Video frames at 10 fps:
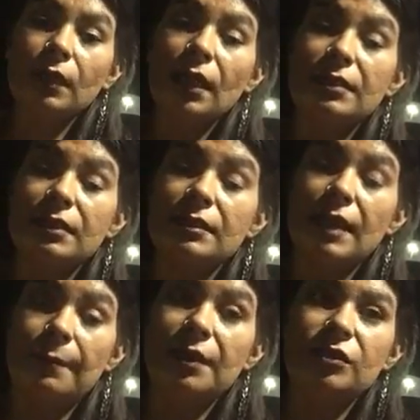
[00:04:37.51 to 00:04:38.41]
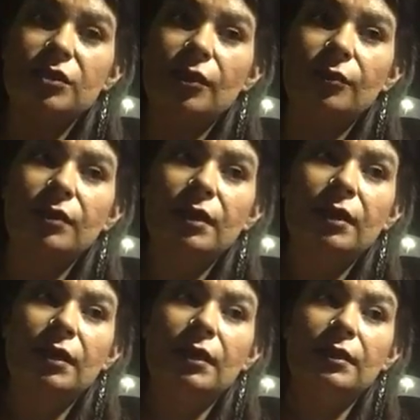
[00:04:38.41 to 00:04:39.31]
as a stepping stone
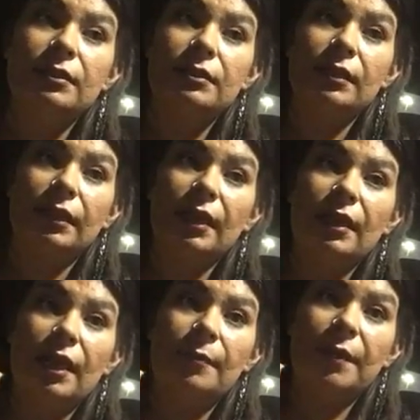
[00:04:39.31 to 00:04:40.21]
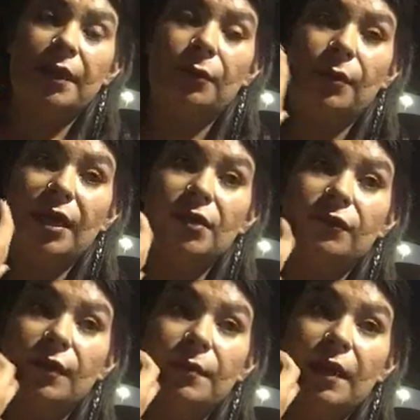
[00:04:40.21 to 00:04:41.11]
to get up and away
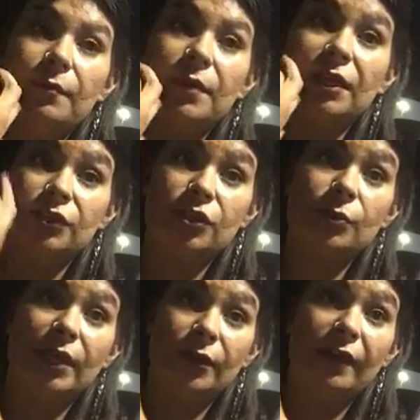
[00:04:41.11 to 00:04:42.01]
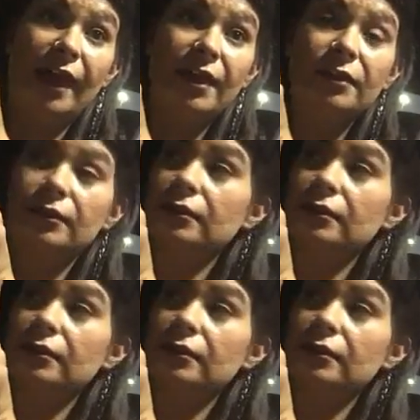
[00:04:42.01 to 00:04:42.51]
from them, because do you hear that?